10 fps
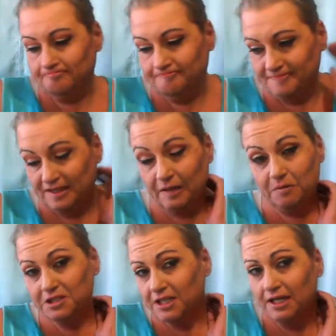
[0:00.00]
they were
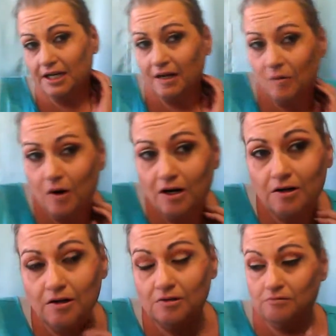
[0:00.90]
singing water,
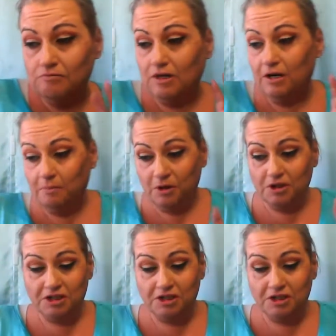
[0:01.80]
immersed